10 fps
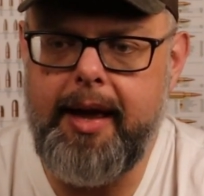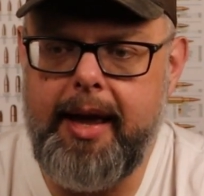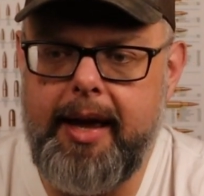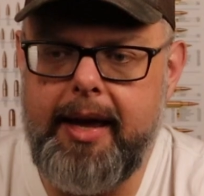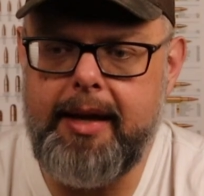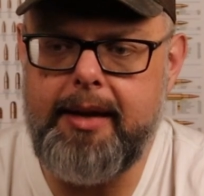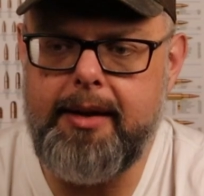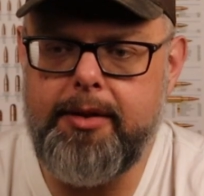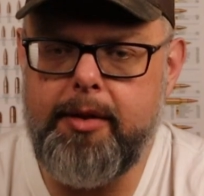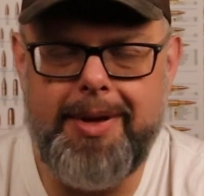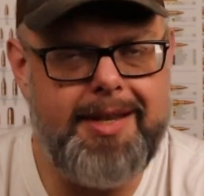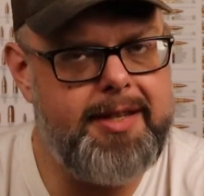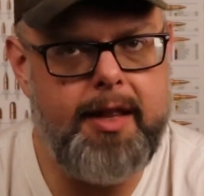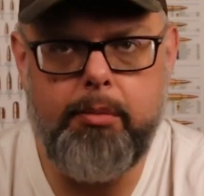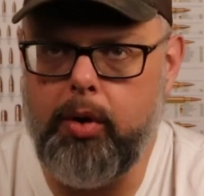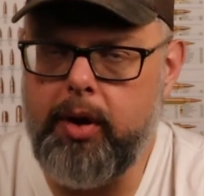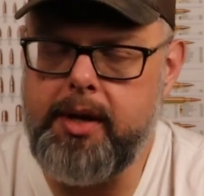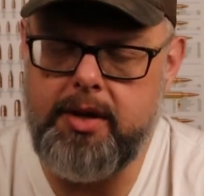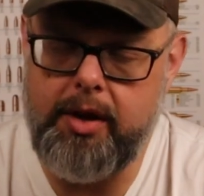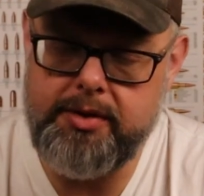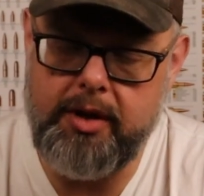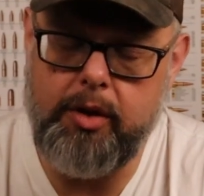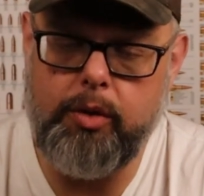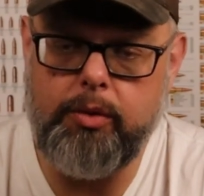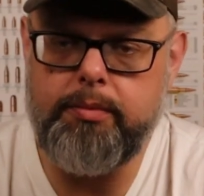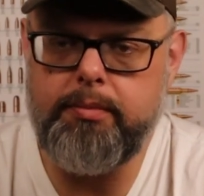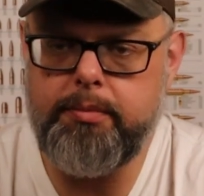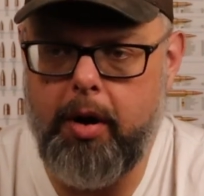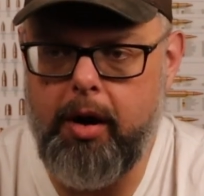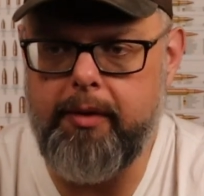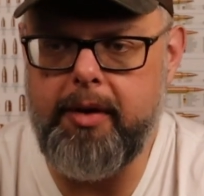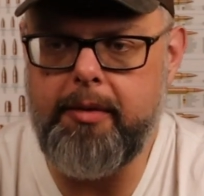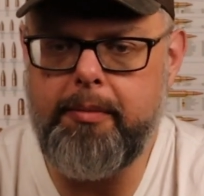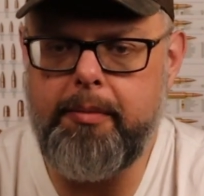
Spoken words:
and the BC of the bullet is also part of it.